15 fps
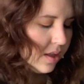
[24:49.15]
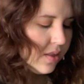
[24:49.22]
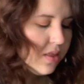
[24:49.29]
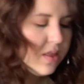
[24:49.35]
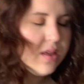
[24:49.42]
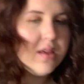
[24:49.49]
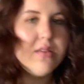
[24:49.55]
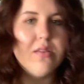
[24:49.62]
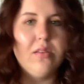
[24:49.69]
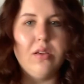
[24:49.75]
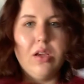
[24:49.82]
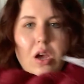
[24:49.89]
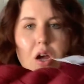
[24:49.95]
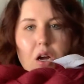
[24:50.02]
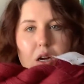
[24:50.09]
this
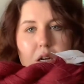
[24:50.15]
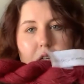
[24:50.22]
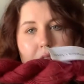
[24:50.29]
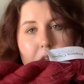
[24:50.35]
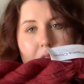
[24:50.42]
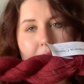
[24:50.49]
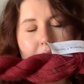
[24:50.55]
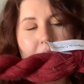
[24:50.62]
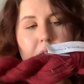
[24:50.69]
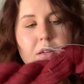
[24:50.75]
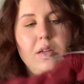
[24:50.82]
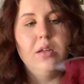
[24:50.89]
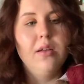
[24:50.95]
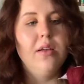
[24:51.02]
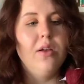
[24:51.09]
yarn,
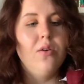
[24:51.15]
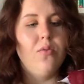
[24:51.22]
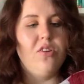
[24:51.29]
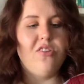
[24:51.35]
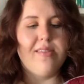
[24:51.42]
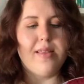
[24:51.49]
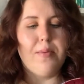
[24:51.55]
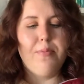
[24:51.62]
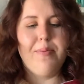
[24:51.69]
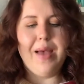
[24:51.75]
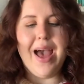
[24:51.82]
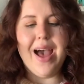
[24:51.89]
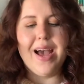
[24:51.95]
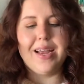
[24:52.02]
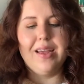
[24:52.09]
which is a
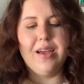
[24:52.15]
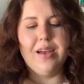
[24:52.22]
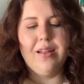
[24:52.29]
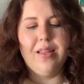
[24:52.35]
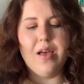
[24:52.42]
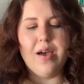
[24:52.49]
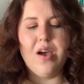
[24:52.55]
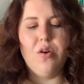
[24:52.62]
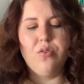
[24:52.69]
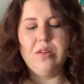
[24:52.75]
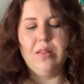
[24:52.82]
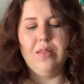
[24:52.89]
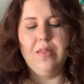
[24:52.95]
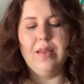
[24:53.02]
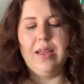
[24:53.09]
Paca
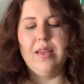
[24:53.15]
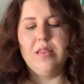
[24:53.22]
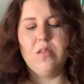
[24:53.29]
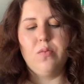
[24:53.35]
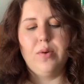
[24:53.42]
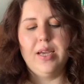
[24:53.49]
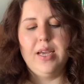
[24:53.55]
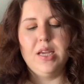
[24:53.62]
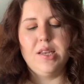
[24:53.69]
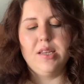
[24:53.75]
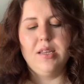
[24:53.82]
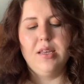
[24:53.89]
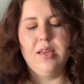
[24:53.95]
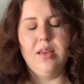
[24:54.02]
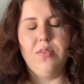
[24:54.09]
Cloud lace weight
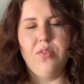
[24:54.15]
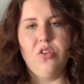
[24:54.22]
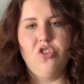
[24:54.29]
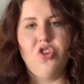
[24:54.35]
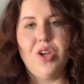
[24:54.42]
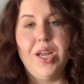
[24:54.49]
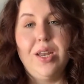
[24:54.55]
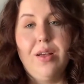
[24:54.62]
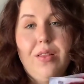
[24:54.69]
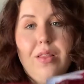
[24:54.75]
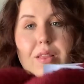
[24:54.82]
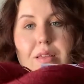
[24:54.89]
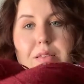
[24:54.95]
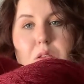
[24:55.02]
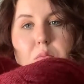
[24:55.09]
in the shade
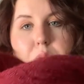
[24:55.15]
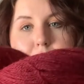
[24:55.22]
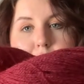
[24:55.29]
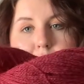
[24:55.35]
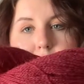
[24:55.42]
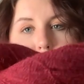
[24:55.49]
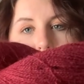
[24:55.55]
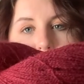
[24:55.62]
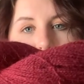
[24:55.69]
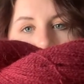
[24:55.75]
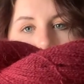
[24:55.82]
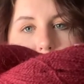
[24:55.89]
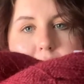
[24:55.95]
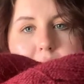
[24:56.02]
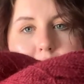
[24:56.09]
Elizabeth, which
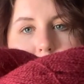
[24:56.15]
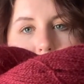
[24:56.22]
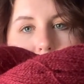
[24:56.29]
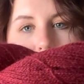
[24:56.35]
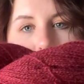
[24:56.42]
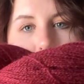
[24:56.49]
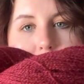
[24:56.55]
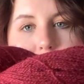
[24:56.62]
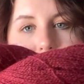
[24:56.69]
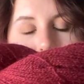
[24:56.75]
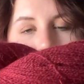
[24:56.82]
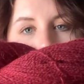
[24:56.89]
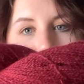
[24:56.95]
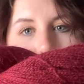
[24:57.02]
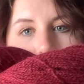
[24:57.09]
is a
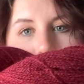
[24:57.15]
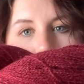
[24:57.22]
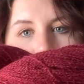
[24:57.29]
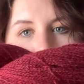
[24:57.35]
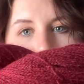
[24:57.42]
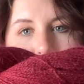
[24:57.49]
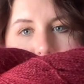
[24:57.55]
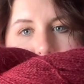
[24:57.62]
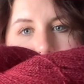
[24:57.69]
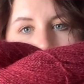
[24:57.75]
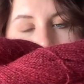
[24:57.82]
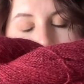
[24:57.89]
slightly brighter red.